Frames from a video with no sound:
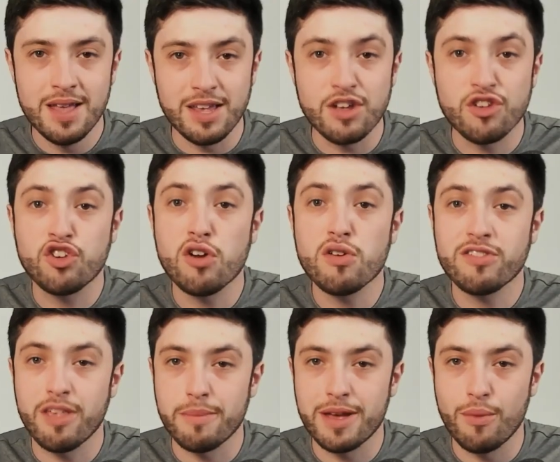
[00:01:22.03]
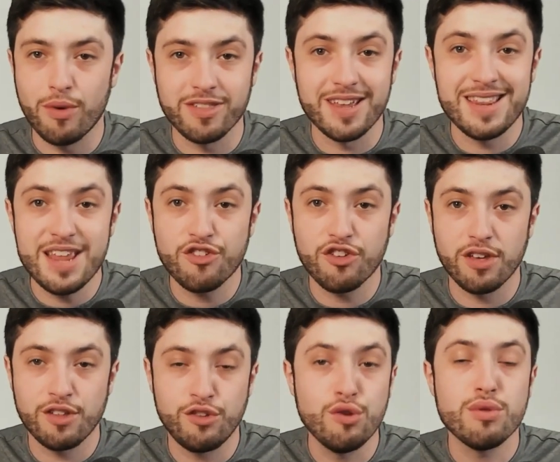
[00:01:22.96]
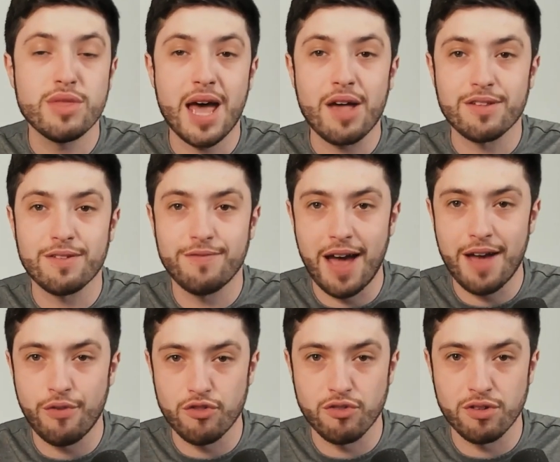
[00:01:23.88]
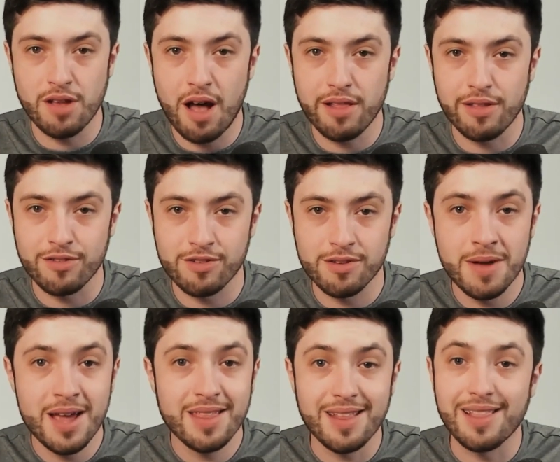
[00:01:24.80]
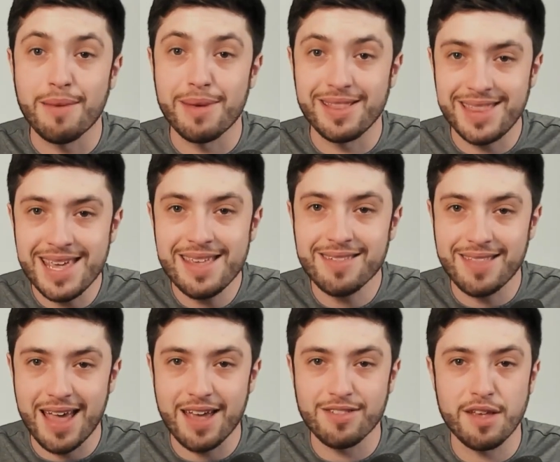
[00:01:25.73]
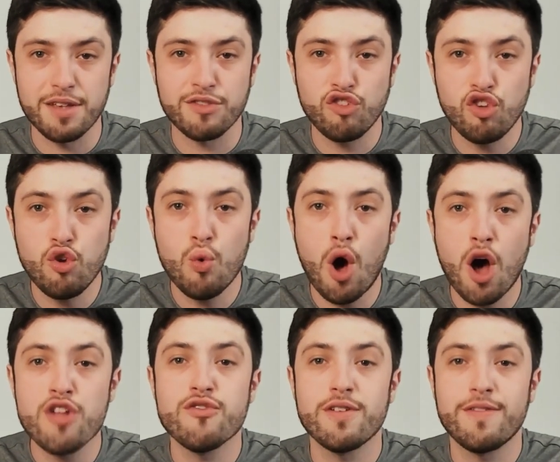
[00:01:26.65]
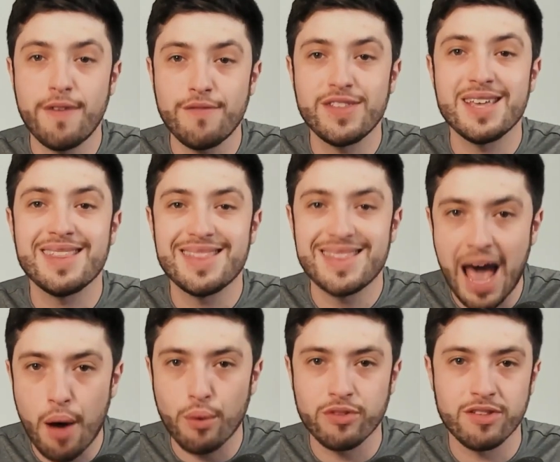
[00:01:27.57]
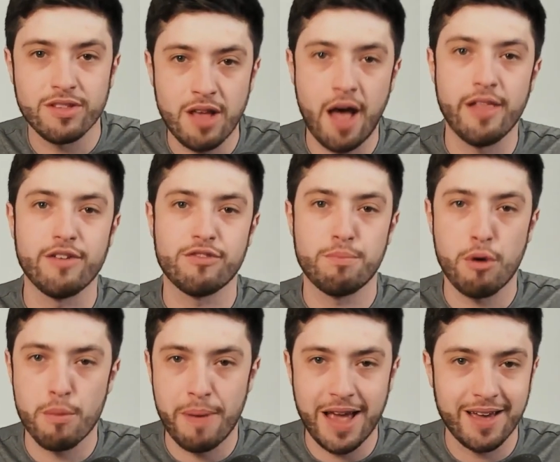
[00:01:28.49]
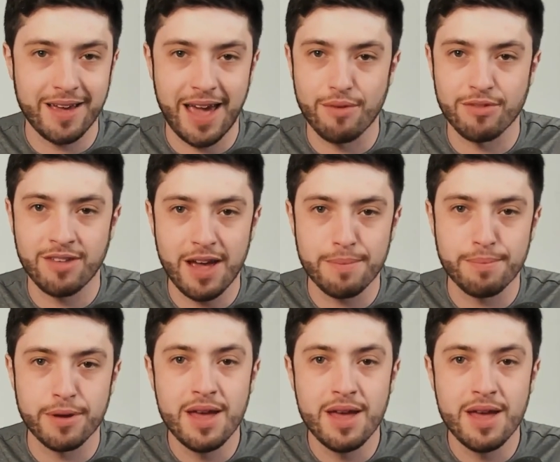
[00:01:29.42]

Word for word: The insurance limit was initially $2,500. The limit these days is $250,000 per bank account type.